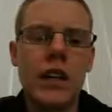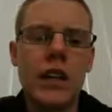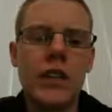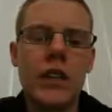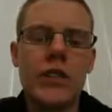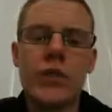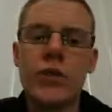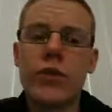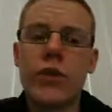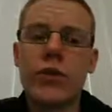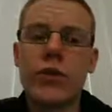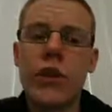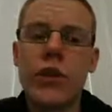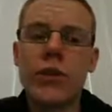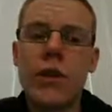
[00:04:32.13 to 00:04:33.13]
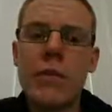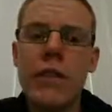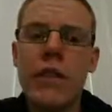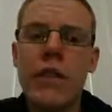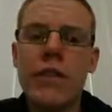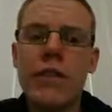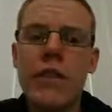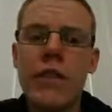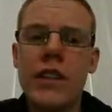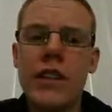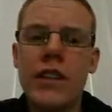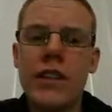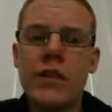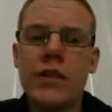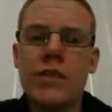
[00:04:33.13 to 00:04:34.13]
There's also programming
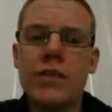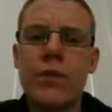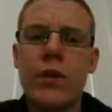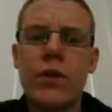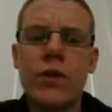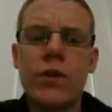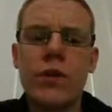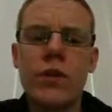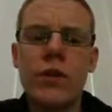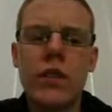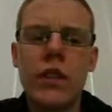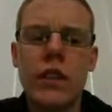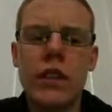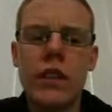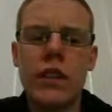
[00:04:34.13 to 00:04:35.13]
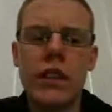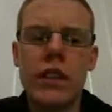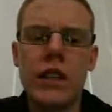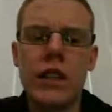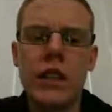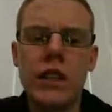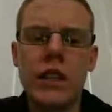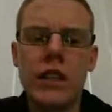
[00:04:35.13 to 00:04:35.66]
convenience. Because the